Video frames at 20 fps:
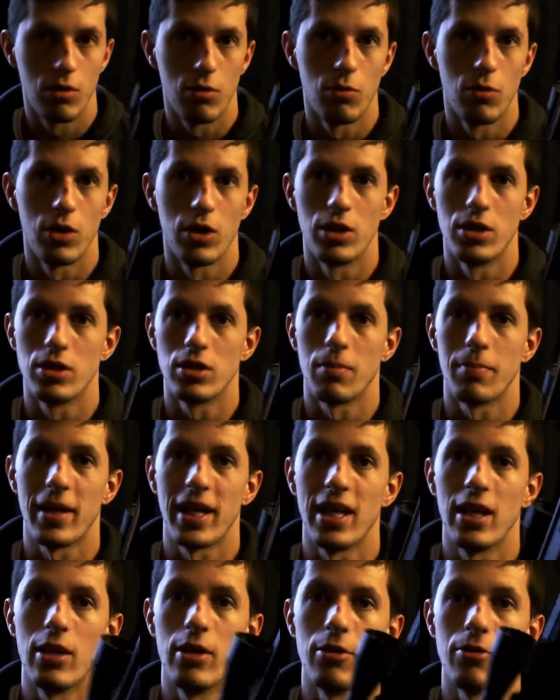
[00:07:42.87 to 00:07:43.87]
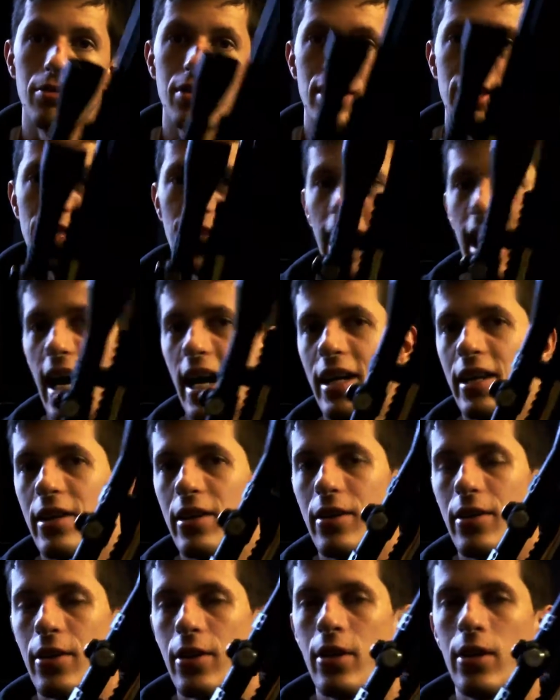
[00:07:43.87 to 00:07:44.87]
was a bit loose,
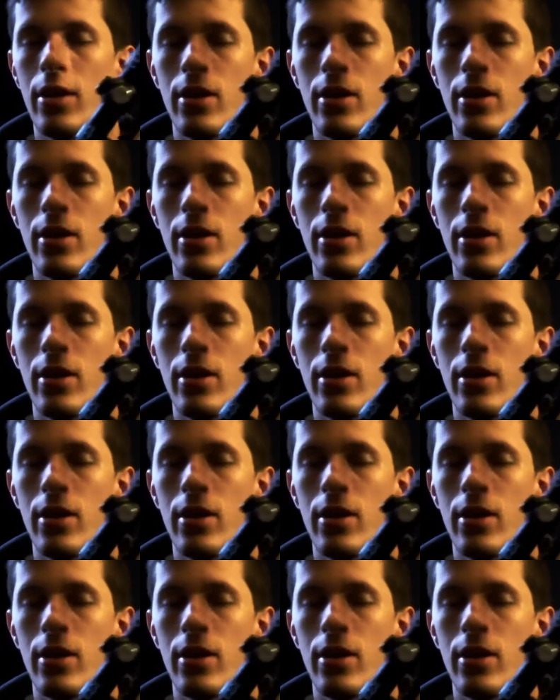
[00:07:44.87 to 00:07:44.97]
and